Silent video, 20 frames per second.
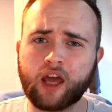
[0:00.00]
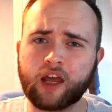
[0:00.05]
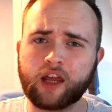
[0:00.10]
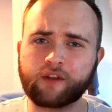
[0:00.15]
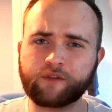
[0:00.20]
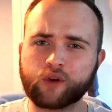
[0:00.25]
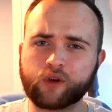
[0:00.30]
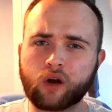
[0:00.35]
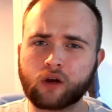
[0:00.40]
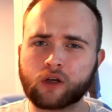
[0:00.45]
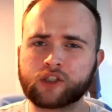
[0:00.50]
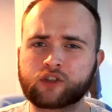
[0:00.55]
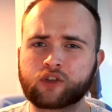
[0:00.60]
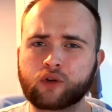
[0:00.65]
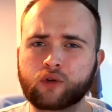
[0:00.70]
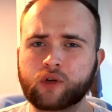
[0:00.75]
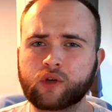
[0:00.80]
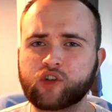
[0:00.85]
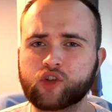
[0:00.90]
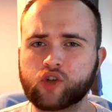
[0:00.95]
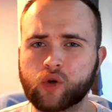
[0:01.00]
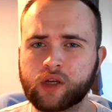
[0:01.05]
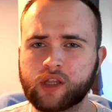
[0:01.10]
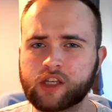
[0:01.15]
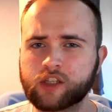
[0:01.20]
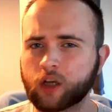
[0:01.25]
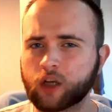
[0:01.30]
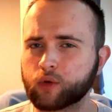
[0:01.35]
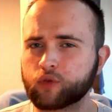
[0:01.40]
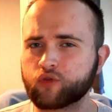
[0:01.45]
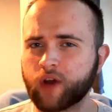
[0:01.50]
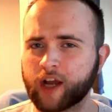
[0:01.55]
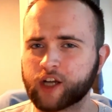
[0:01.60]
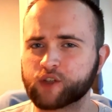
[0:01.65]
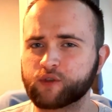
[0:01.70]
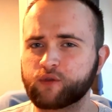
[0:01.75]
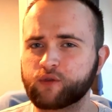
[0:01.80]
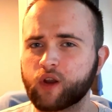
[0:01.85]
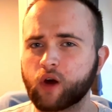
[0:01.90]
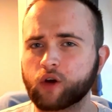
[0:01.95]
If you guys do enjoy these type of
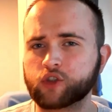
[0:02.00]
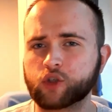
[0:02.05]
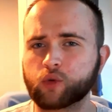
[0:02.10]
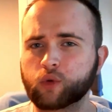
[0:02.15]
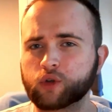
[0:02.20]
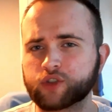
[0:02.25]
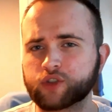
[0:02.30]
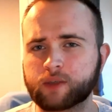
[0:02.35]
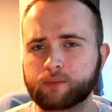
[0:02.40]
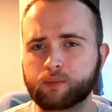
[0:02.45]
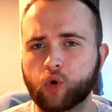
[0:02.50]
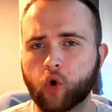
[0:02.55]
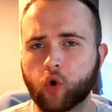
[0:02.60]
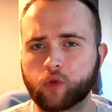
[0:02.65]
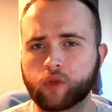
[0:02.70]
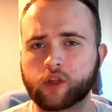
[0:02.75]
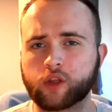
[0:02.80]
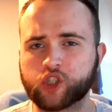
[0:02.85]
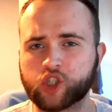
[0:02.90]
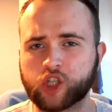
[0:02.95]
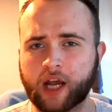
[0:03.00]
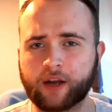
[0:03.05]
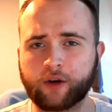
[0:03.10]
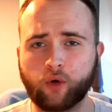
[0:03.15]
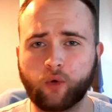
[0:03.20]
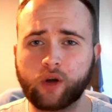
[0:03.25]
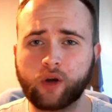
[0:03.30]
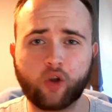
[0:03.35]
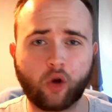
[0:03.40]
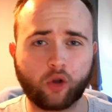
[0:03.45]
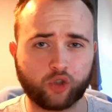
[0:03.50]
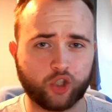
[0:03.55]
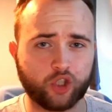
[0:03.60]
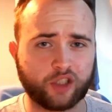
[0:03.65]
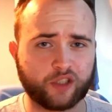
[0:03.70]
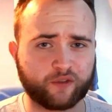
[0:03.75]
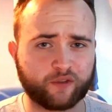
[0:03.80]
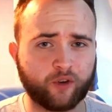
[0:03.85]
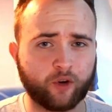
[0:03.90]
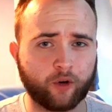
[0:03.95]
reaction videos and you want to see more on the channel and not
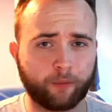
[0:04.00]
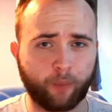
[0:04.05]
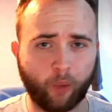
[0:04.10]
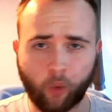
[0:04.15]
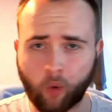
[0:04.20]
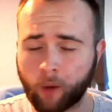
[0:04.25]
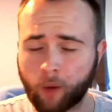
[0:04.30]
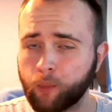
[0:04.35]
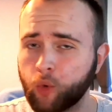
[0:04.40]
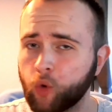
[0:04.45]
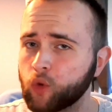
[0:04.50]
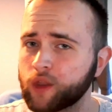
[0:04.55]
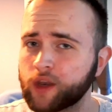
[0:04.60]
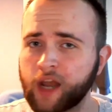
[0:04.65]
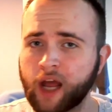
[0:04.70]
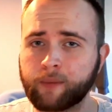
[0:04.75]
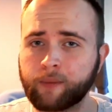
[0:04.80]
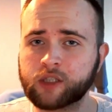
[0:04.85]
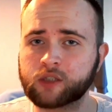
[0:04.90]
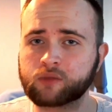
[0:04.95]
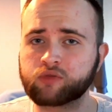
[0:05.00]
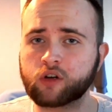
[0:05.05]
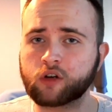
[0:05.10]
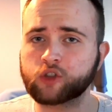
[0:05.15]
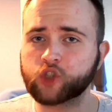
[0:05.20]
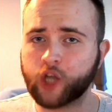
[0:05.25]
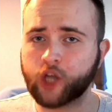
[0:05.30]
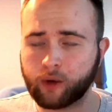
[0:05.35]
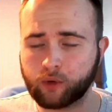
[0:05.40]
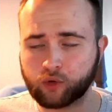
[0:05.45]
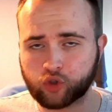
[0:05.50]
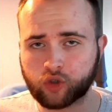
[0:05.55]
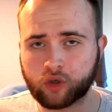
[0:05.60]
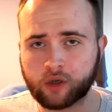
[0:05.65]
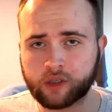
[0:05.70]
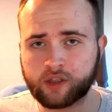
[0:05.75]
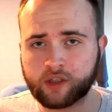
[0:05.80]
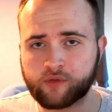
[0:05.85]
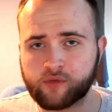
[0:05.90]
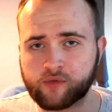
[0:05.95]
just football, I'm more than happy to branch out and try
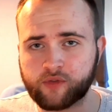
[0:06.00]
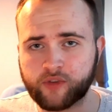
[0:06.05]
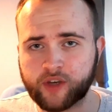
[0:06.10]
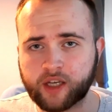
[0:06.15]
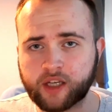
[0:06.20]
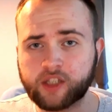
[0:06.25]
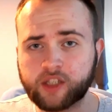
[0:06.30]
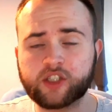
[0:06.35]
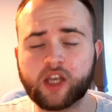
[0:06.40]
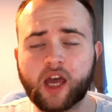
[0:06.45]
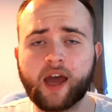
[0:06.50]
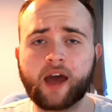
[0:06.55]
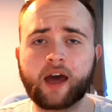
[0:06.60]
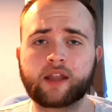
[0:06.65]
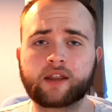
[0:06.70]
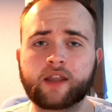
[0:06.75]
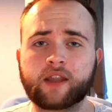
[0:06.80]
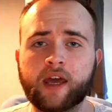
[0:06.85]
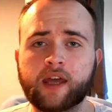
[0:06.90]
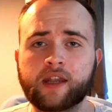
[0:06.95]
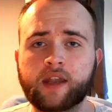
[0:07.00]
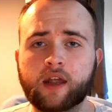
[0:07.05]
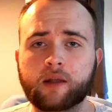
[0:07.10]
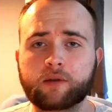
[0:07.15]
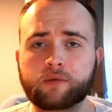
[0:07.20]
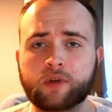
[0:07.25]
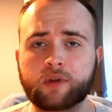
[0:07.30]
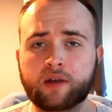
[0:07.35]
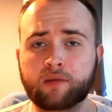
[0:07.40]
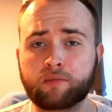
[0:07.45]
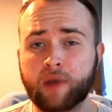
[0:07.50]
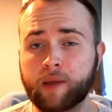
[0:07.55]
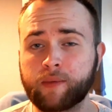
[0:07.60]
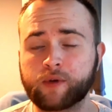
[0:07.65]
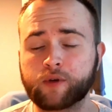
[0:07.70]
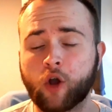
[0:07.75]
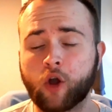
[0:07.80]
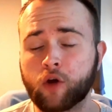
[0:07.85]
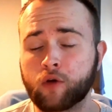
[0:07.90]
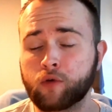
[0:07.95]
different things, then let me
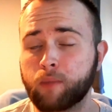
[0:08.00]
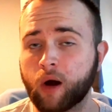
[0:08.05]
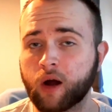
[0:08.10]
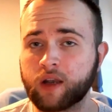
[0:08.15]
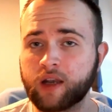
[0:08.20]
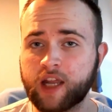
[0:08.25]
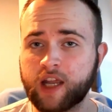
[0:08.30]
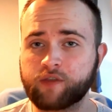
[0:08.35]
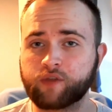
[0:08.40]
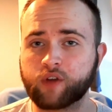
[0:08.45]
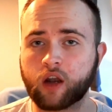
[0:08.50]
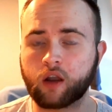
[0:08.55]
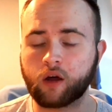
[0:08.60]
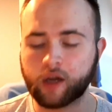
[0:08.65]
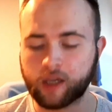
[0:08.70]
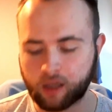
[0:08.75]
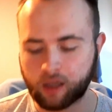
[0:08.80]
know by leaving a like